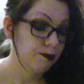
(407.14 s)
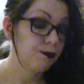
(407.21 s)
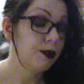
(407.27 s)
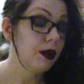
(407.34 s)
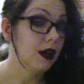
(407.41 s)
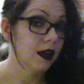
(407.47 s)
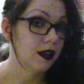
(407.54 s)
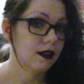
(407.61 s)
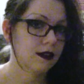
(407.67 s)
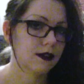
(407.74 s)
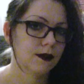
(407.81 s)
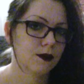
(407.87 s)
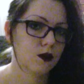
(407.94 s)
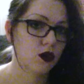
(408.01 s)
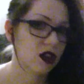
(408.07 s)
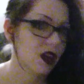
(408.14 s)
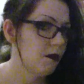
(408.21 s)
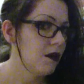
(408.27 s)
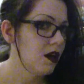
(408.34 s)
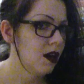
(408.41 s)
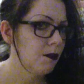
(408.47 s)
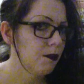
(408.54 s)
But to
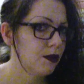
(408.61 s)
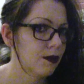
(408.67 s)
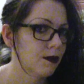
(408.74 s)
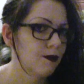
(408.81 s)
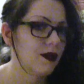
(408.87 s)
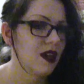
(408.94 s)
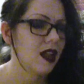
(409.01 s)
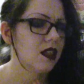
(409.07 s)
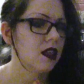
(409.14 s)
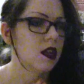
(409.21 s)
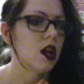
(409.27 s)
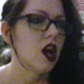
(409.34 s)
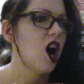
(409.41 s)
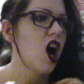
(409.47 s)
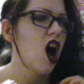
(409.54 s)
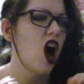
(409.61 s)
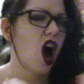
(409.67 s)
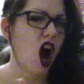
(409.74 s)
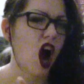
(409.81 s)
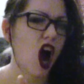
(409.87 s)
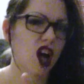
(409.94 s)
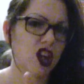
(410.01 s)
sum up, it's an
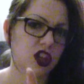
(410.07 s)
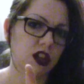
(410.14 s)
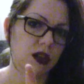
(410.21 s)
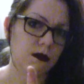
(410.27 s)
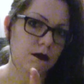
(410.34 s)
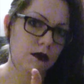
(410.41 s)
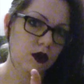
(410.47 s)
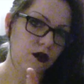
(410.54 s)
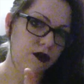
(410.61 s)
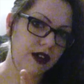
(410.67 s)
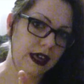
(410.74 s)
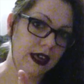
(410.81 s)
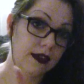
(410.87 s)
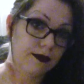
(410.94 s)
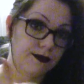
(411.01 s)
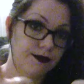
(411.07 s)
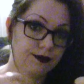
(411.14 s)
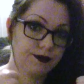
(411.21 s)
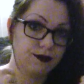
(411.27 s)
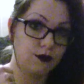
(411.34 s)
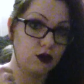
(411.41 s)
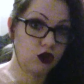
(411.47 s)
awesome movie.
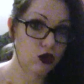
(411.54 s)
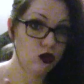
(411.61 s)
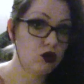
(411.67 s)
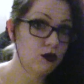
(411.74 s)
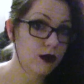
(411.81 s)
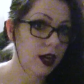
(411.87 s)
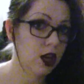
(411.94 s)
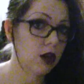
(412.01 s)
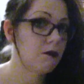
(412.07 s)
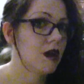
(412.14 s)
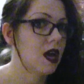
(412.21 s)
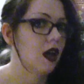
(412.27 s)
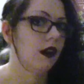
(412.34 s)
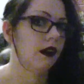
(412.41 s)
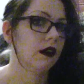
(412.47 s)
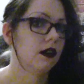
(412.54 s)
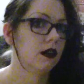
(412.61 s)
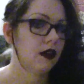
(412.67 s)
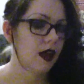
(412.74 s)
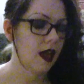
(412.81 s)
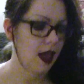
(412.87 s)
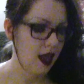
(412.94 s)
Do recommend.
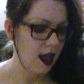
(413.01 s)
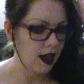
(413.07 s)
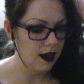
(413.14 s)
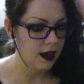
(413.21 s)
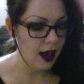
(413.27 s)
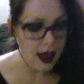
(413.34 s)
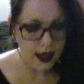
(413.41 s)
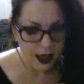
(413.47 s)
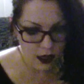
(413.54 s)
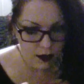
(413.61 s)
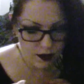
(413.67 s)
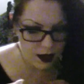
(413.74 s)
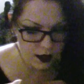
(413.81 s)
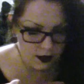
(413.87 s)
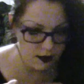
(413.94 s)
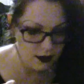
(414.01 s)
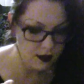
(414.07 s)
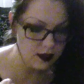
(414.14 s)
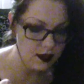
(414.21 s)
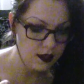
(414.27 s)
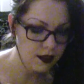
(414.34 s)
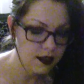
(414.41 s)
And I give it
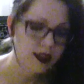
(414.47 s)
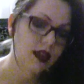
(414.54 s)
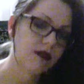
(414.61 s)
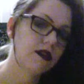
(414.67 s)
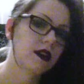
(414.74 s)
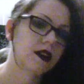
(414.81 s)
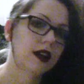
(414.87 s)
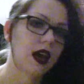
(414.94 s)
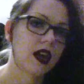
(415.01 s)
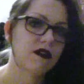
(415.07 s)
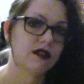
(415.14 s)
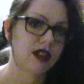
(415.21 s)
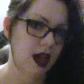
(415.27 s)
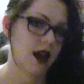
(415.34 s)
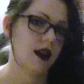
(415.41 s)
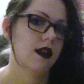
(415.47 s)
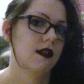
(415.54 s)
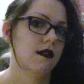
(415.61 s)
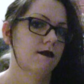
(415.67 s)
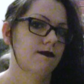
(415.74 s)
7 out of 10.